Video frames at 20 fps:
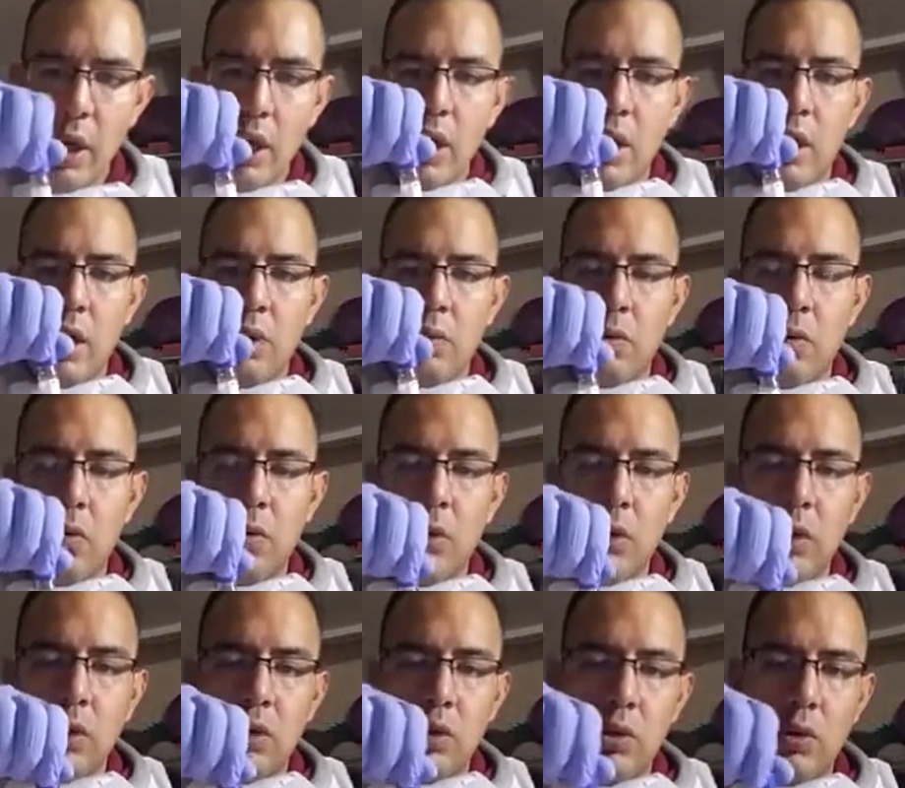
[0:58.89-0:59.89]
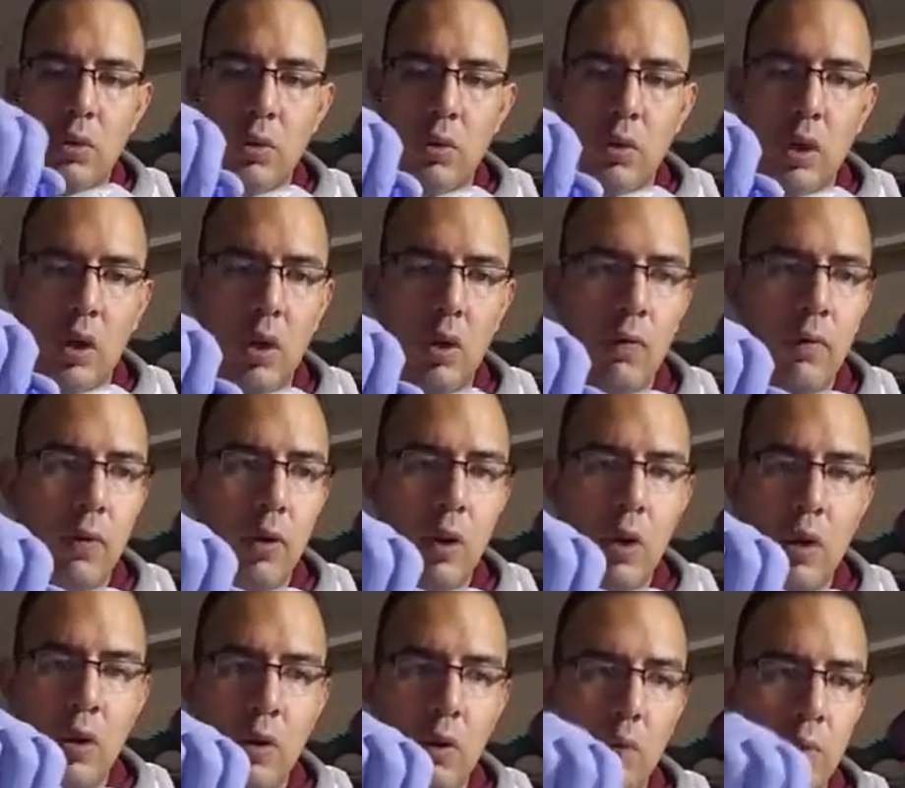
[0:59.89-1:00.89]
I'm going to carefully
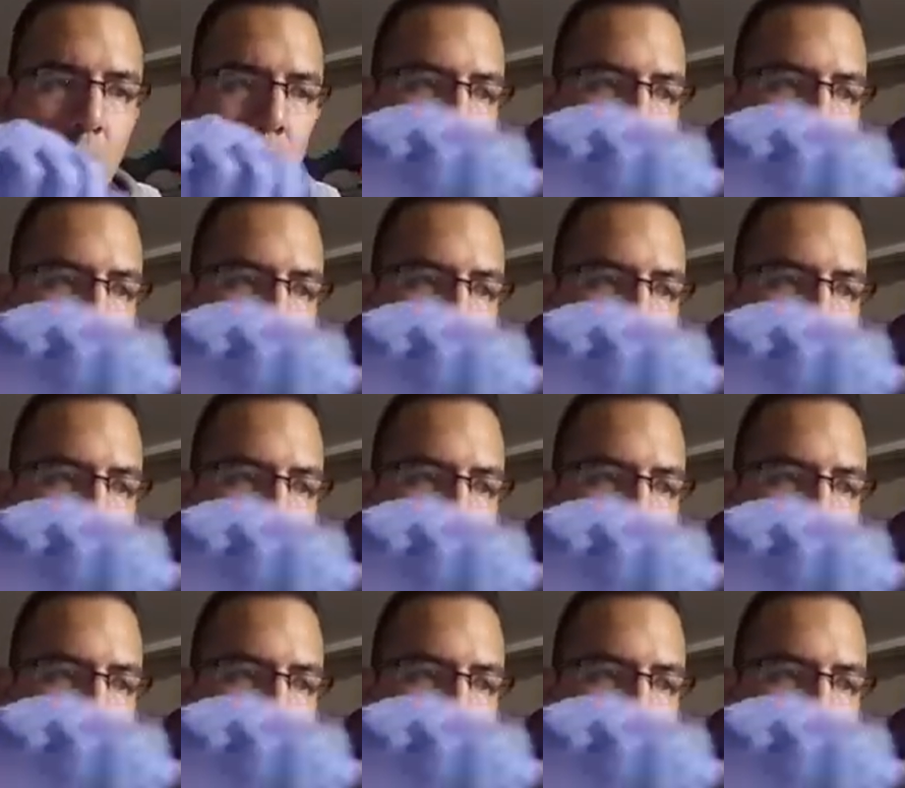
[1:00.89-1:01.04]
open